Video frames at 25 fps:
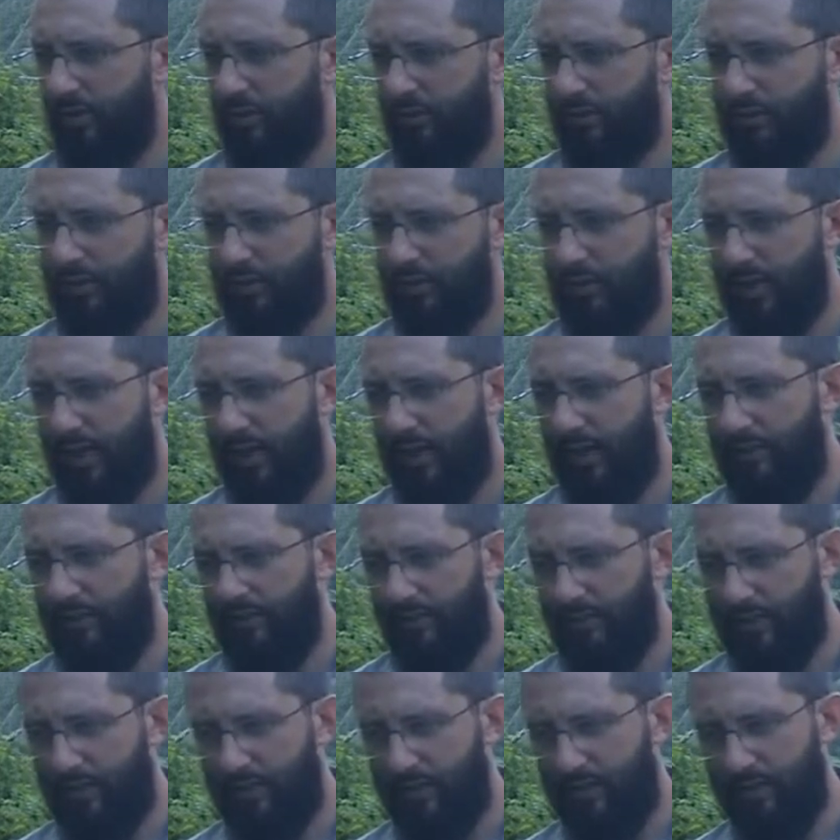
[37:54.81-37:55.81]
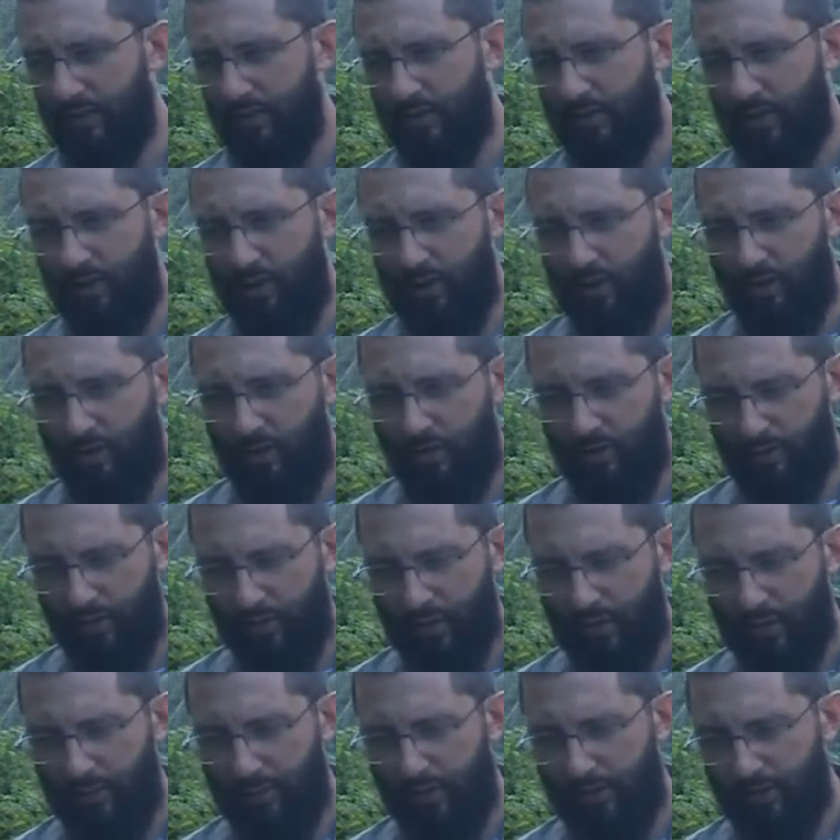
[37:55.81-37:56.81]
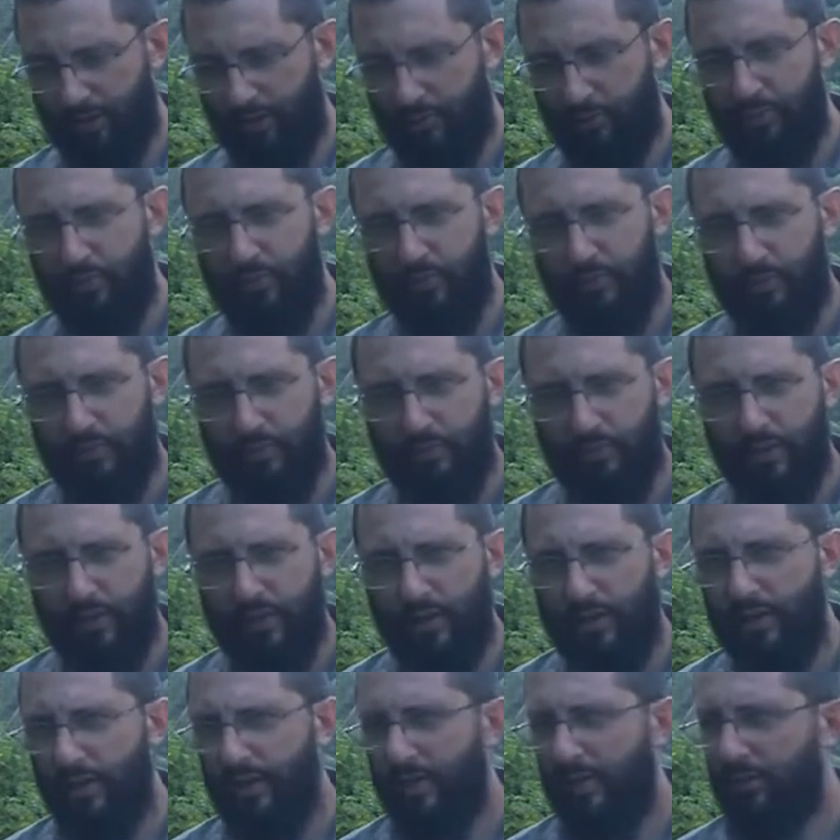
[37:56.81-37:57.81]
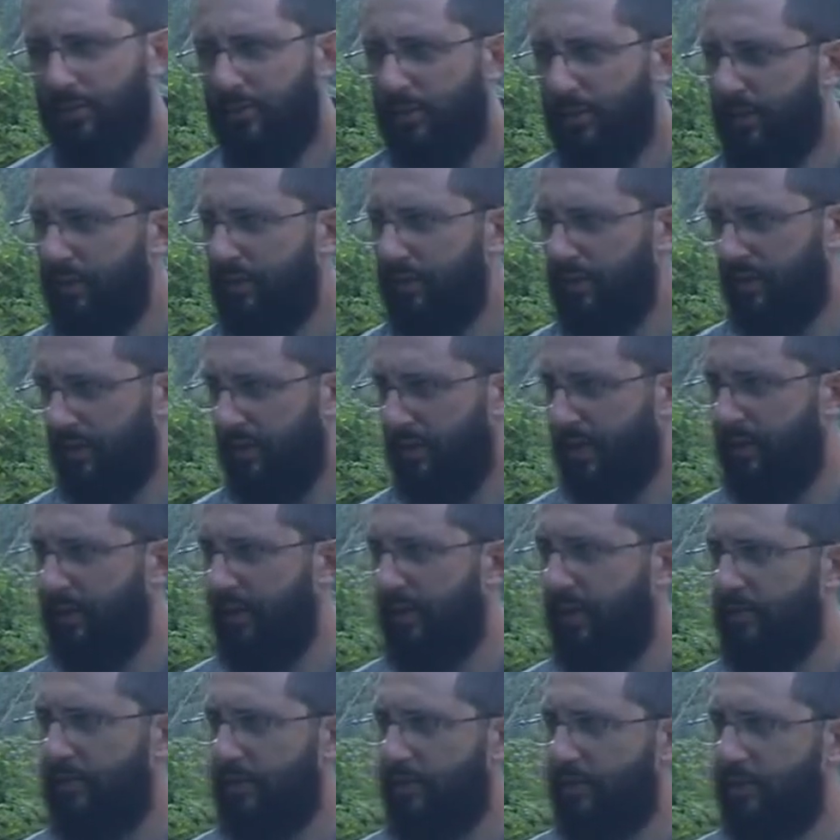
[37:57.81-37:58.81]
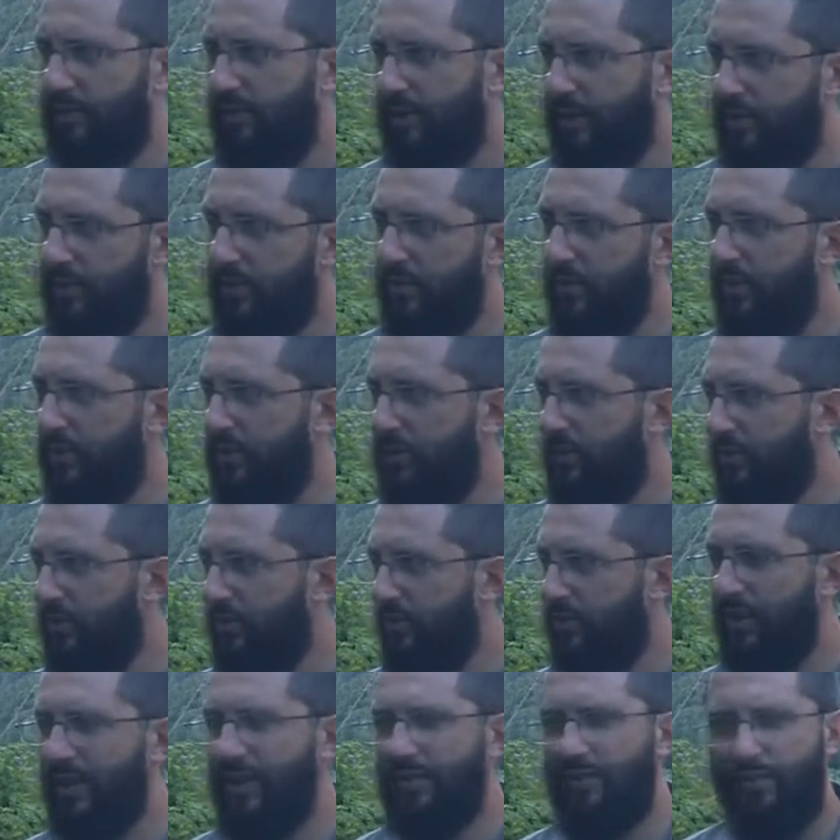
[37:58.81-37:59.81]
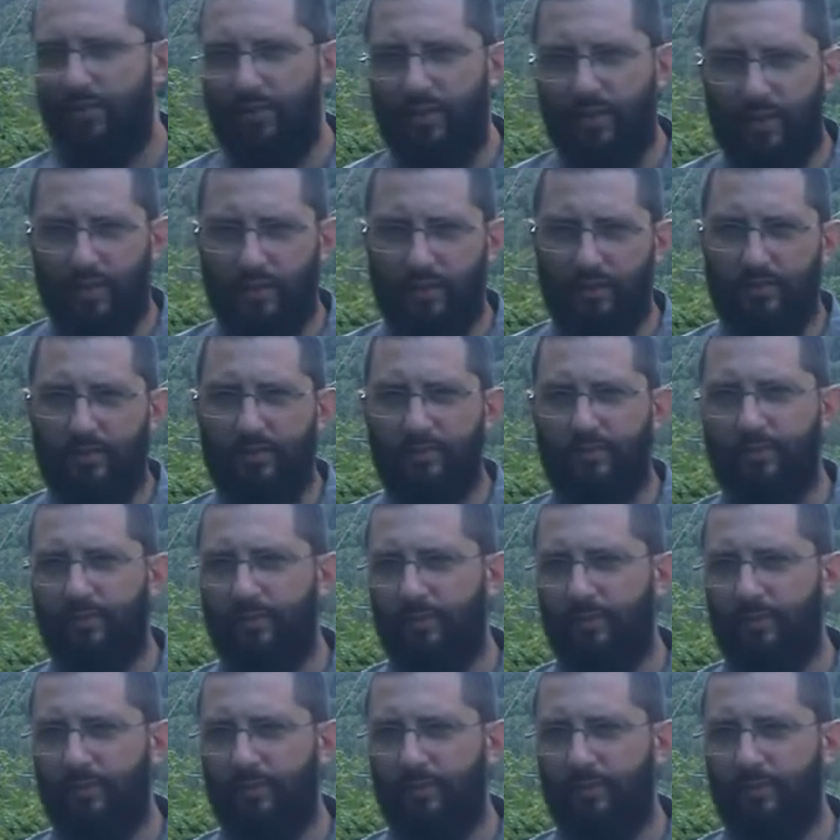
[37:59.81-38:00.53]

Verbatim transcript: you know, just have all comments approved, because a lot of times I see this strife thing,